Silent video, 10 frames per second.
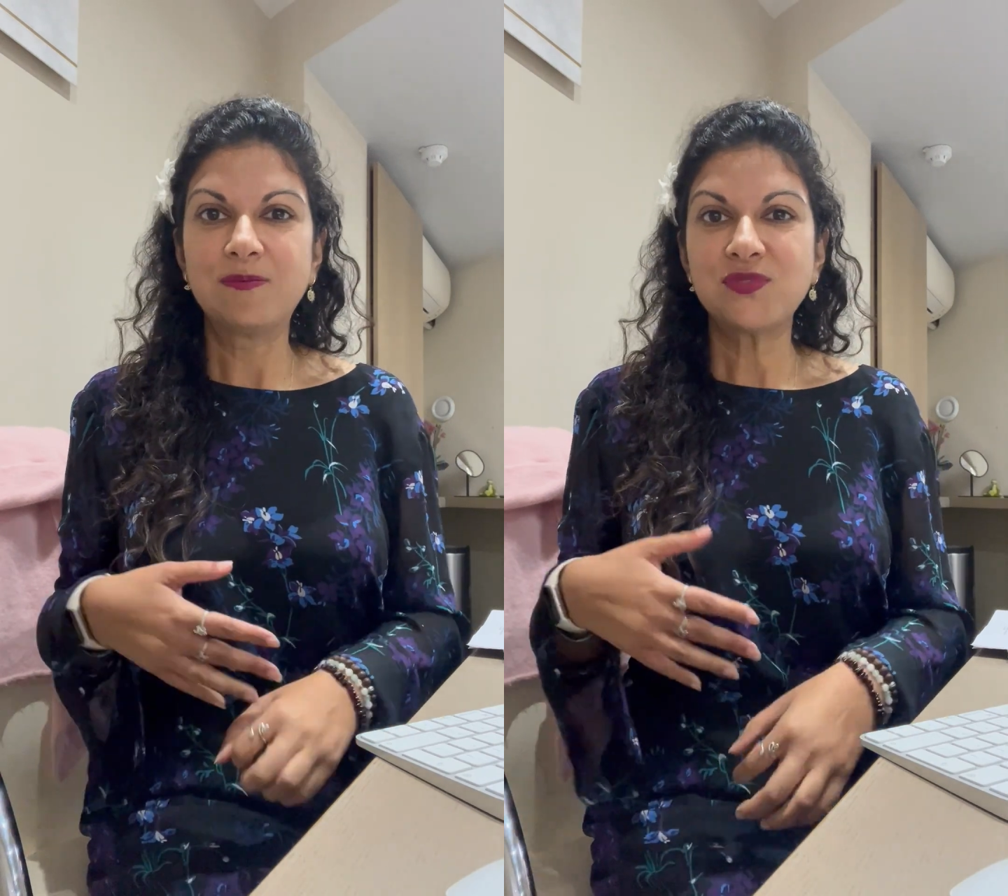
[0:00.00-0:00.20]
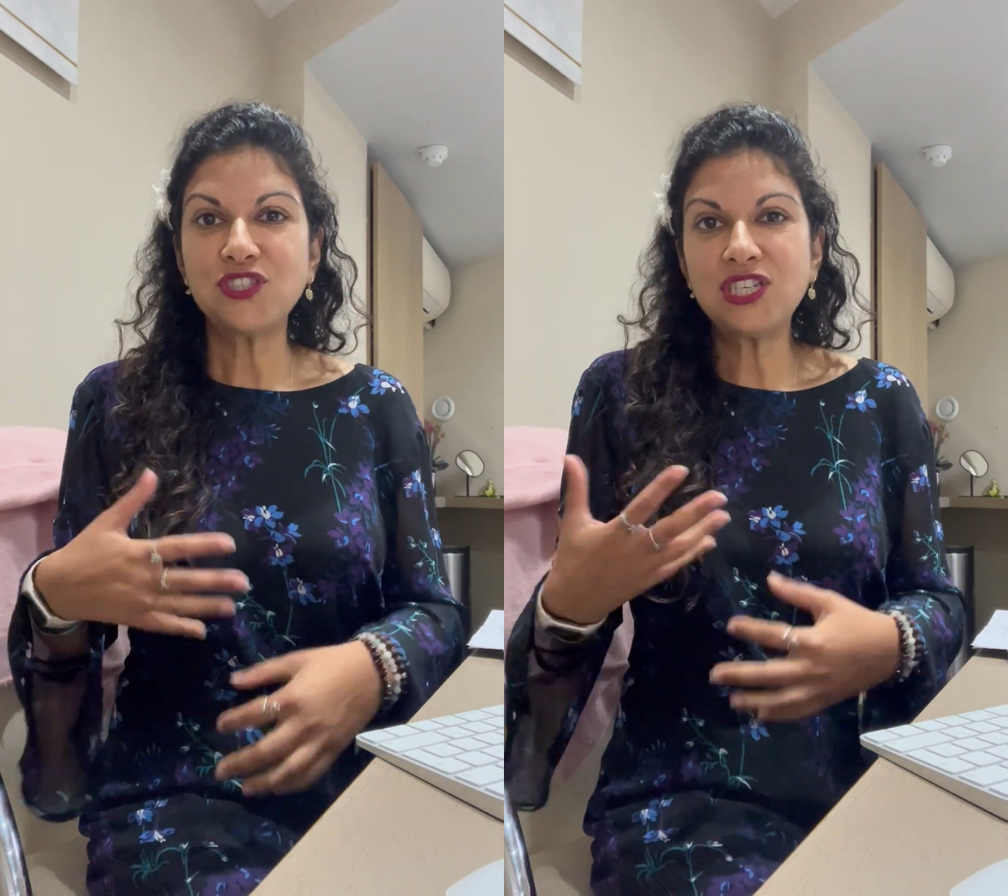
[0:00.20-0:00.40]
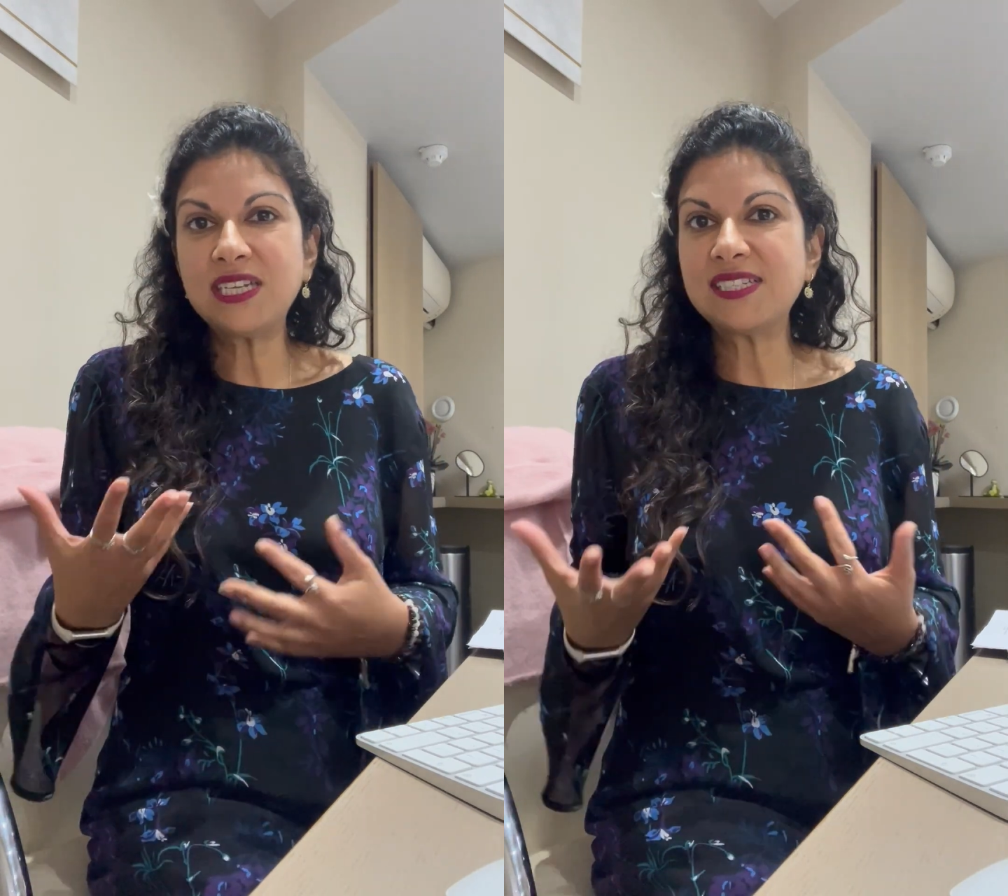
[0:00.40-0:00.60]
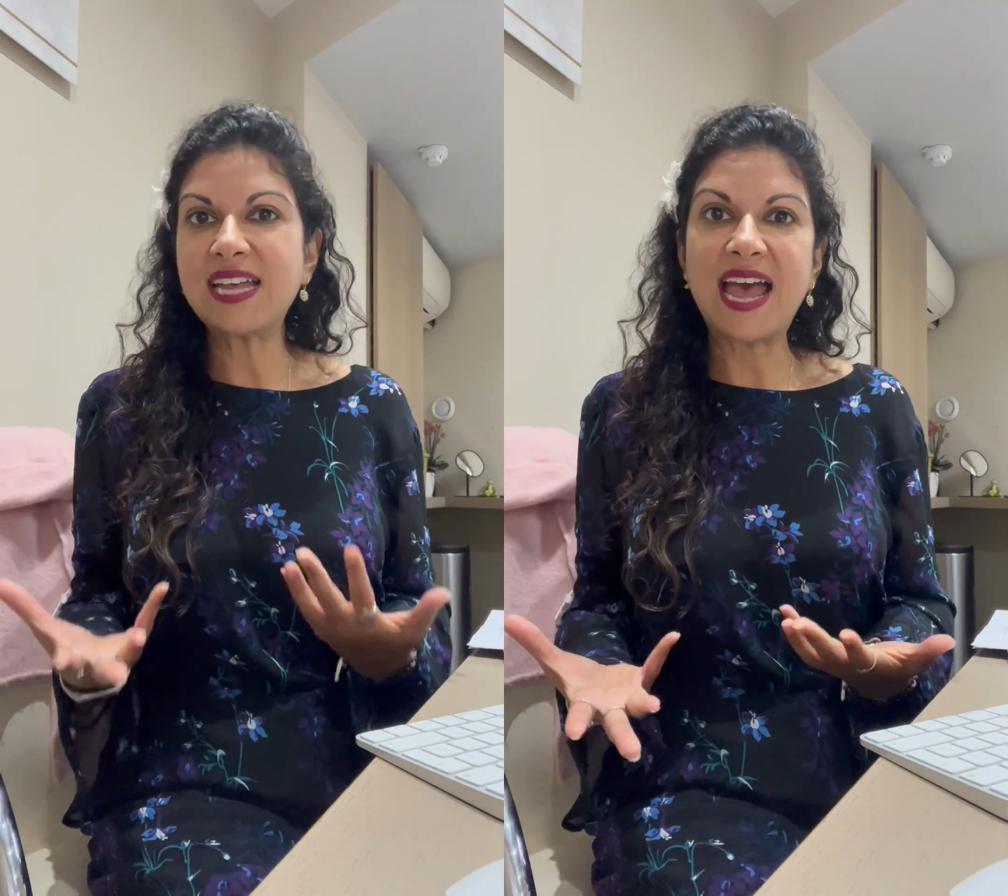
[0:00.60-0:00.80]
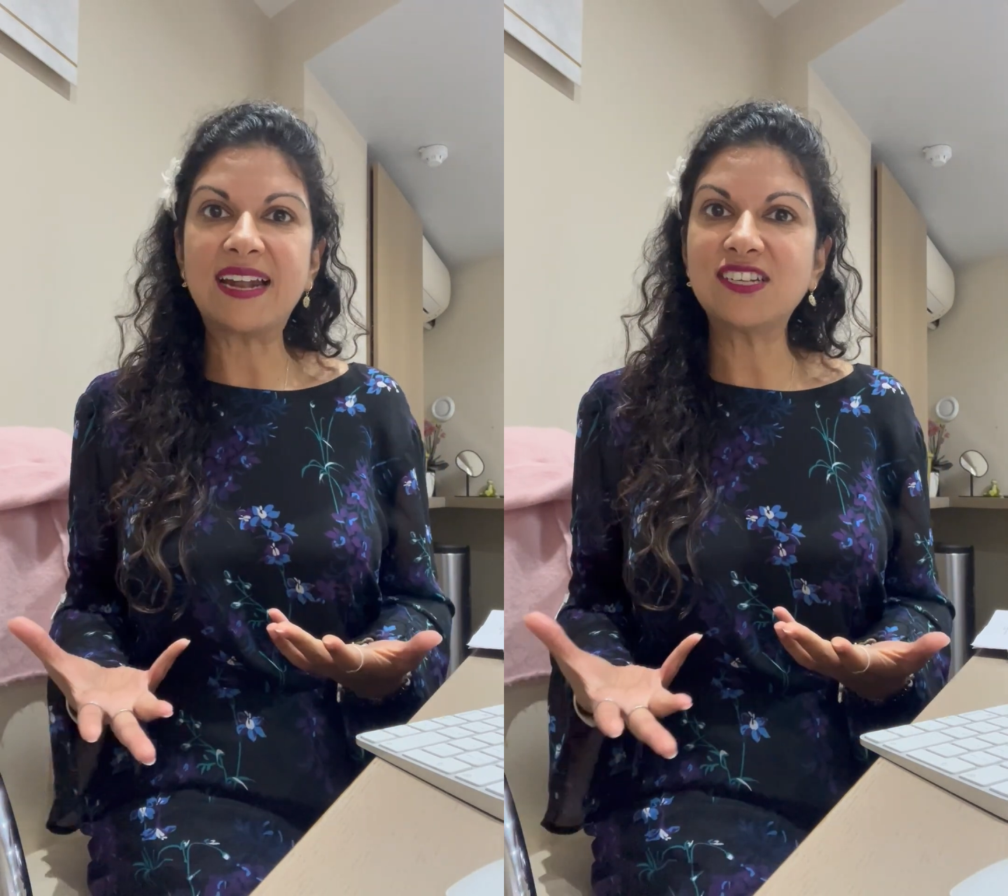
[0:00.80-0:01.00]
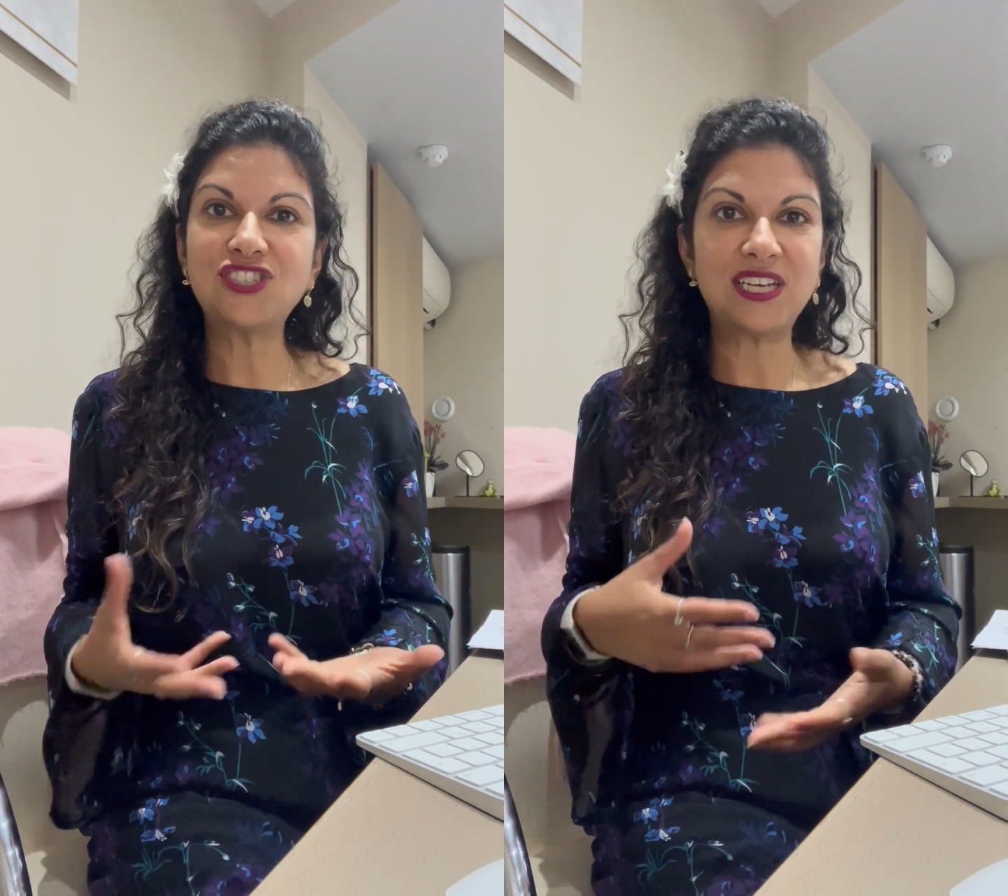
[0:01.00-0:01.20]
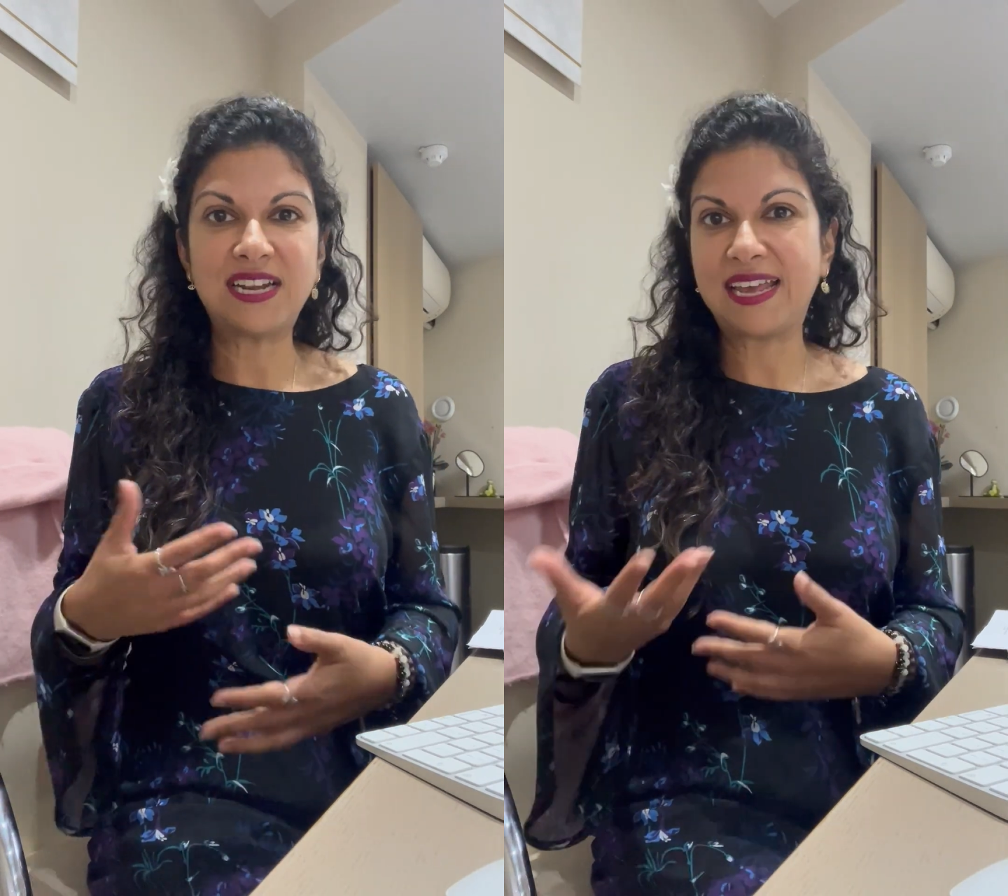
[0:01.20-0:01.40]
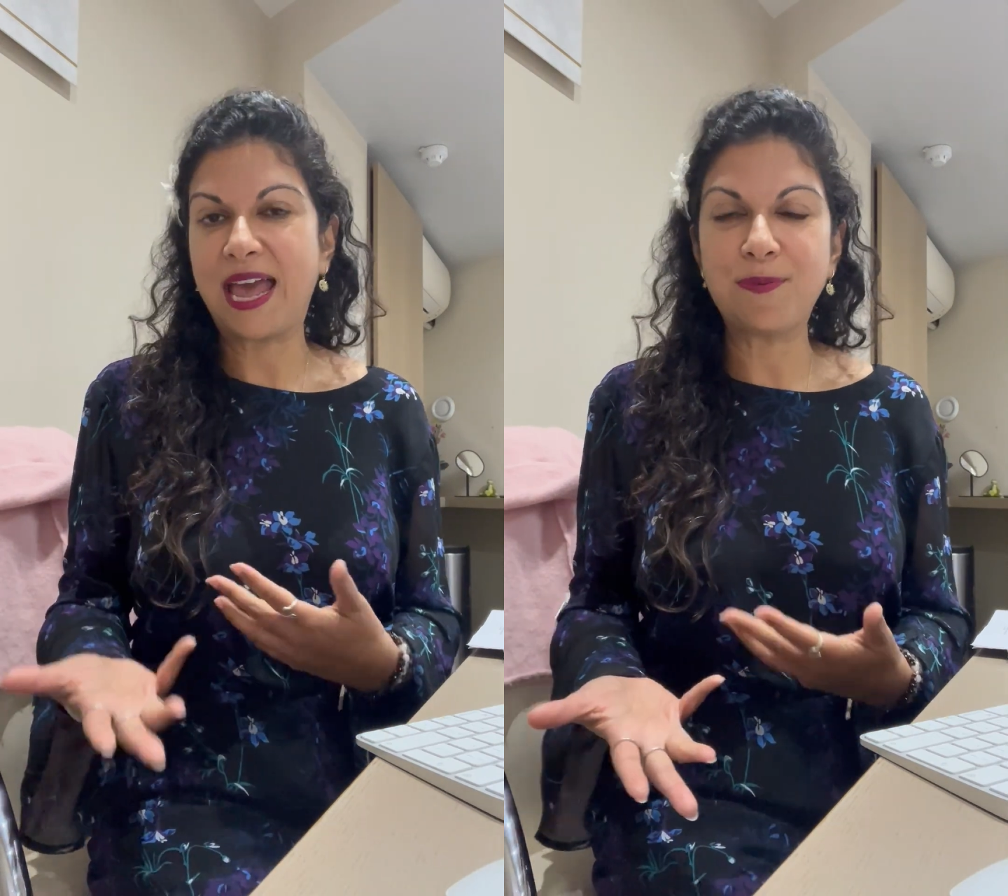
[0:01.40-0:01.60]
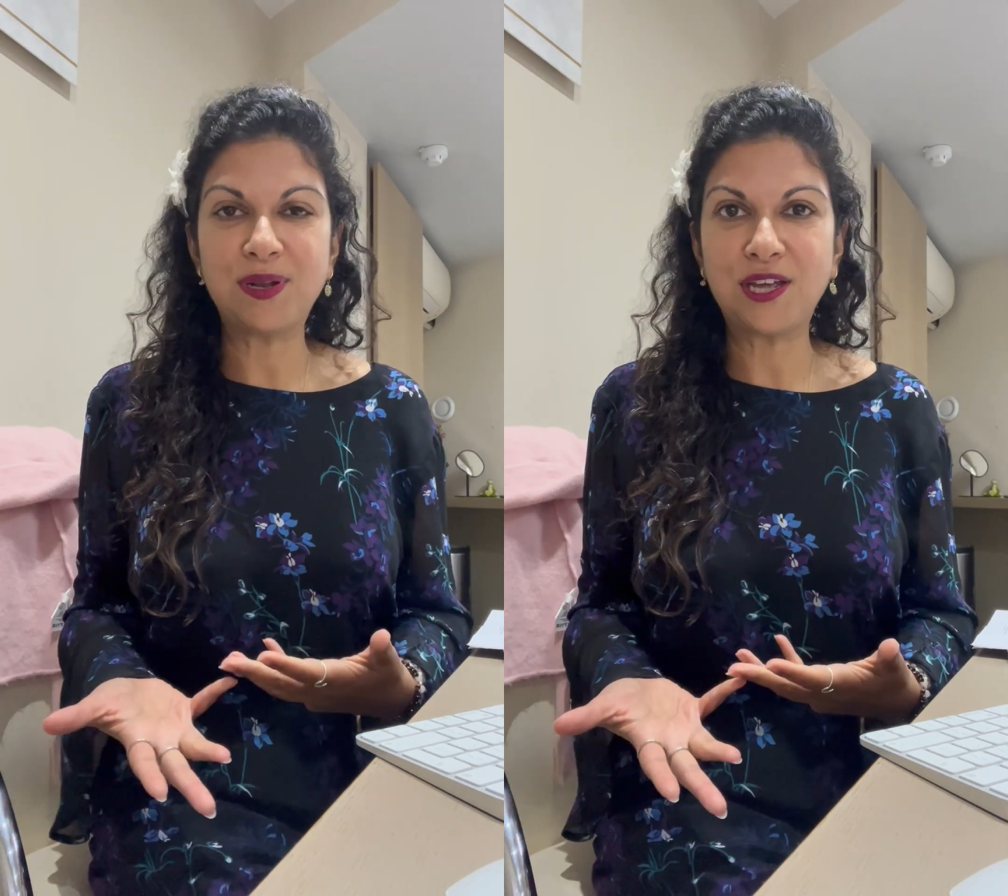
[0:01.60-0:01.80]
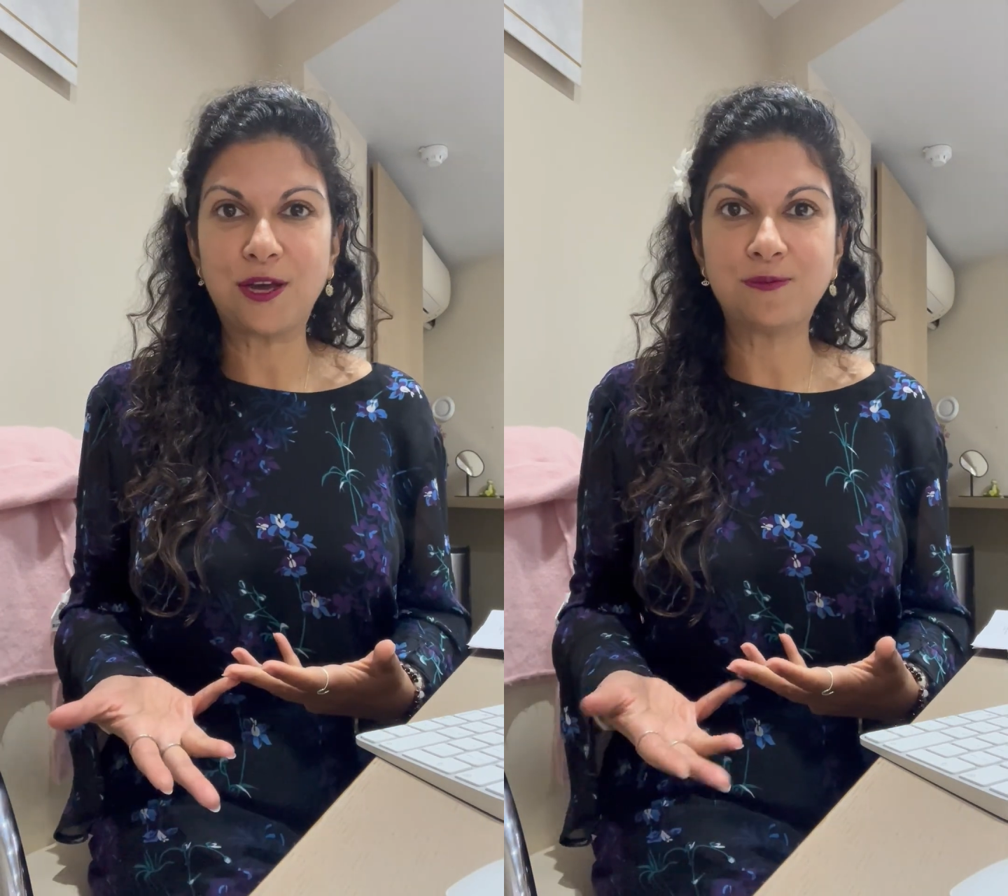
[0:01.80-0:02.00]
so she needs her energy and her get up and
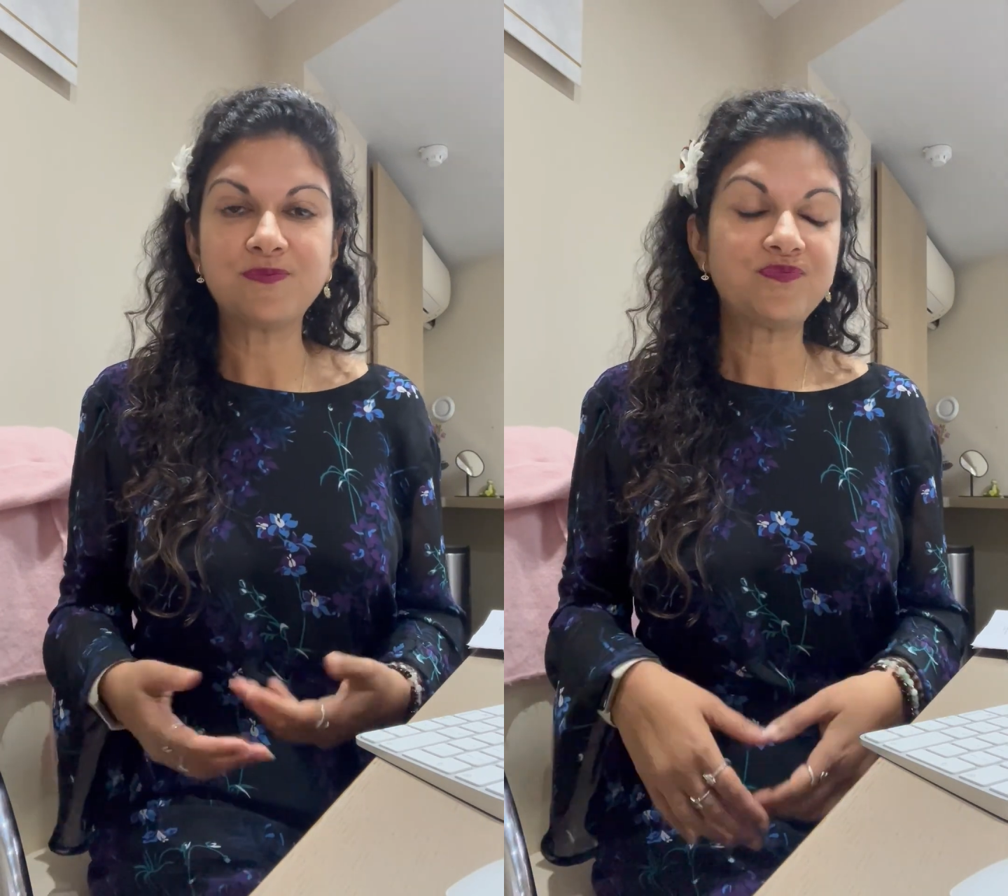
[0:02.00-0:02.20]
go.